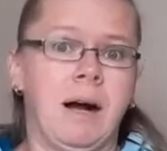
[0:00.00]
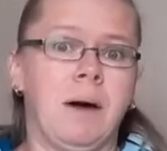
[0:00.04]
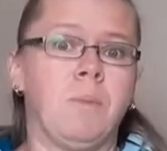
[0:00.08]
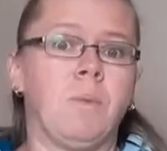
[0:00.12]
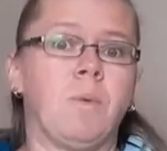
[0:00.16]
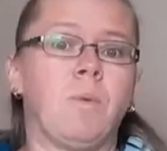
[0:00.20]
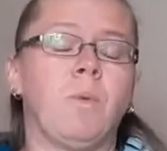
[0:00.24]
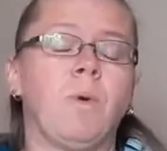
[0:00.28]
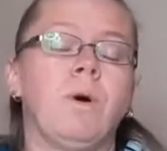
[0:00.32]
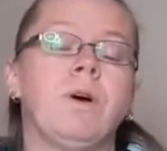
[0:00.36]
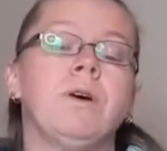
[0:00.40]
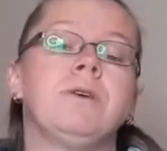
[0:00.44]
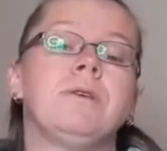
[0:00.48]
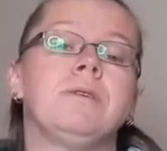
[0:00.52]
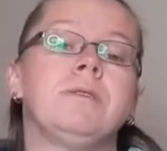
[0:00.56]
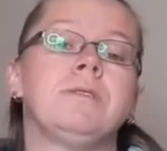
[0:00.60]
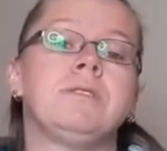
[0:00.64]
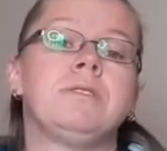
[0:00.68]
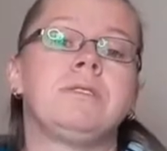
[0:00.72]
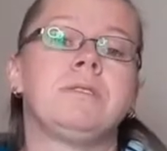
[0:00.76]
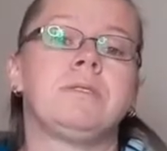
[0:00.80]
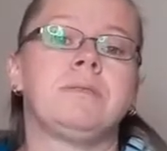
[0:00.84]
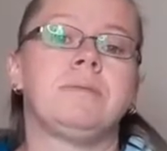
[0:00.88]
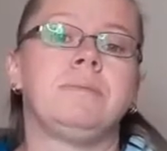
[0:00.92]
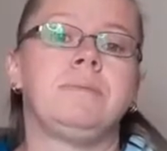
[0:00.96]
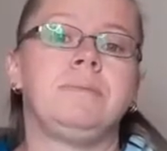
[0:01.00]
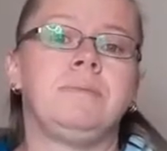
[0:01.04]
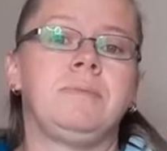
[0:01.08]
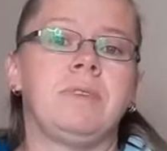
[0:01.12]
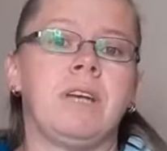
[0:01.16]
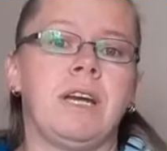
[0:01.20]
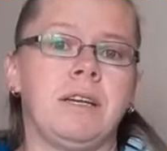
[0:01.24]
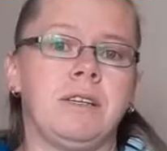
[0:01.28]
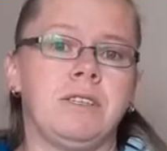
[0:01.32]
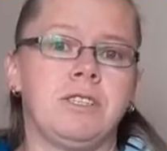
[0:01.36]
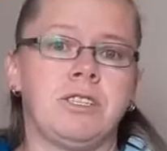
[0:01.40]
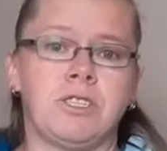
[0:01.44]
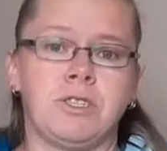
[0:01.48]
words
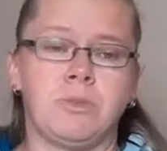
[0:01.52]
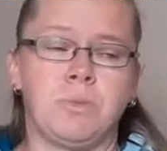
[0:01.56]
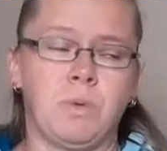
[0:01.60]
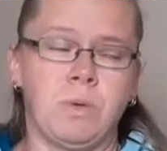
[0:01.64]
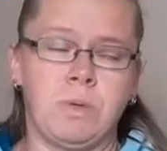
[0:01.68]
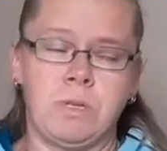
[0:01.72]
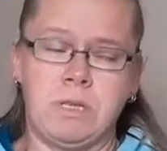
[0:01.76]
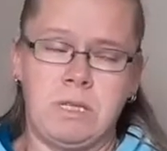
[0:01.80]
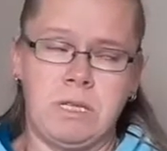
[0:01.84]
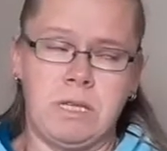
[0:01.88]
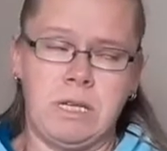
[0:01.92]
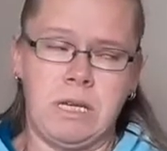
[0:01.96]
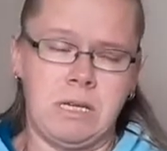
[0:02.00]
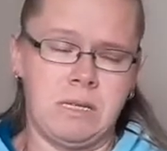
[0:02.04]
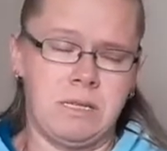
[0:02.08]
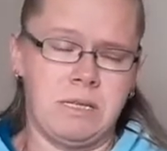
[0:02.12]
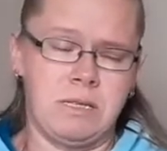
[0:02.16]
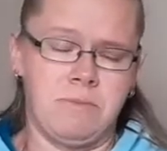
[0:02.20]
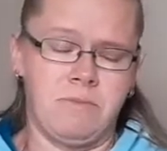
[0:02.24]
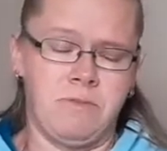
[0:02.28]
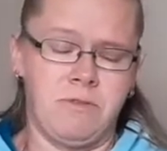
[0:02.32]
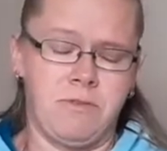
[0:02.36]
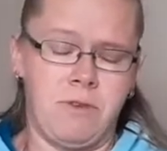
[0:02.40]
and just wants to get some